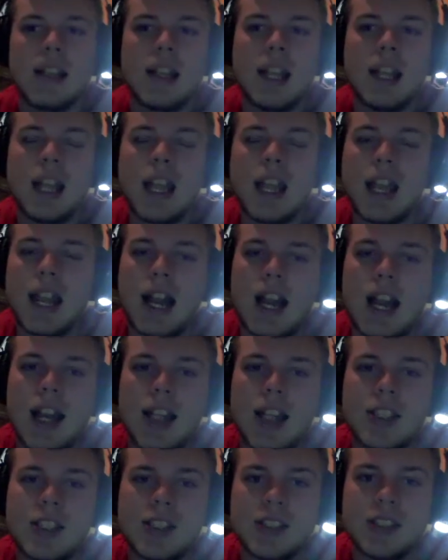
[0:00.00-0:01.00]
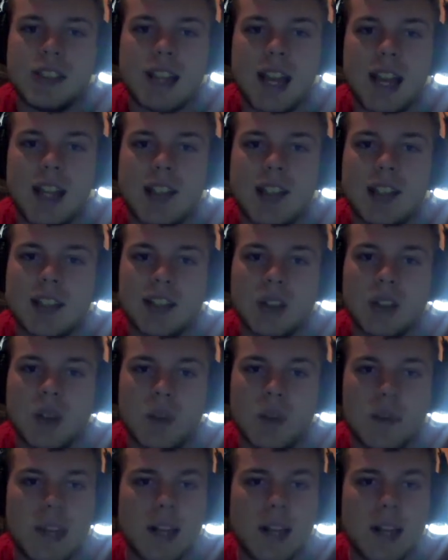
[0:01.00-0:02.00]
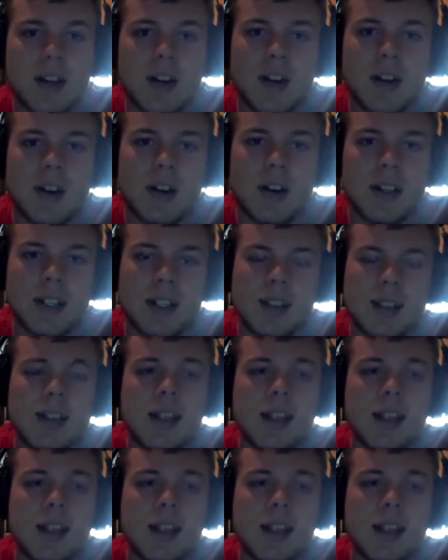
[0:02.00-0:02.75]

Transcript: And I just love that card. And